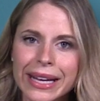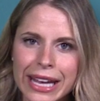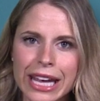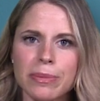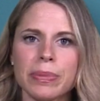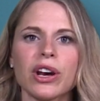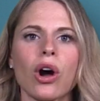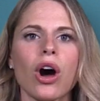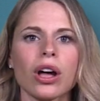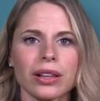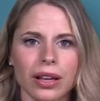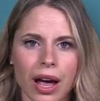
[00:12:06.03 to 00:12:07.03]
keep it
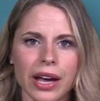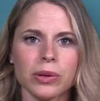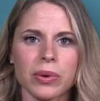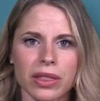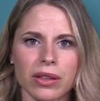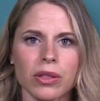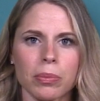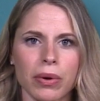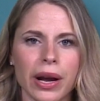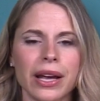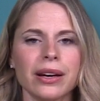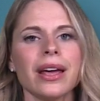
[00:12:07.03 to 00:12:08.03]
online within the
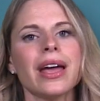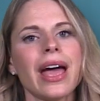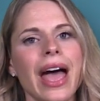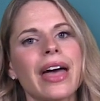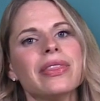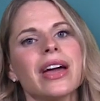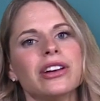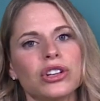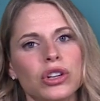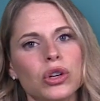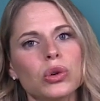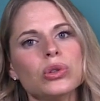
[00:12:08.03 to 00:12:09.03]
brain, and then
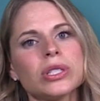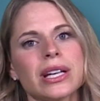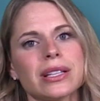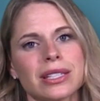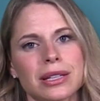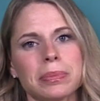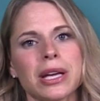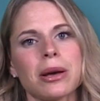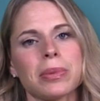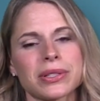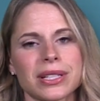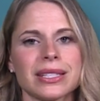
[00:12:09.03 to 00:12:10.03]
use it to be
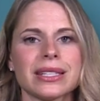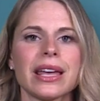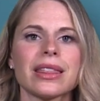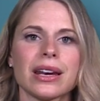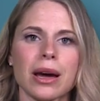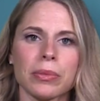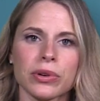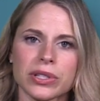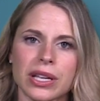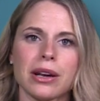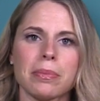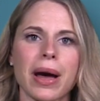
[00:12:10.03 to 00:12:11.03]
able to say the numbers
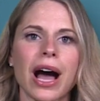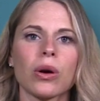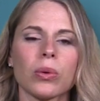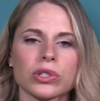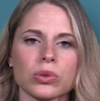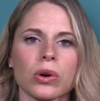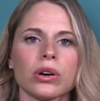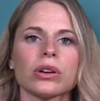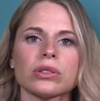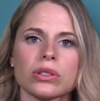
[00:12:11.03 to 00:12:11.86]
in a backwards order.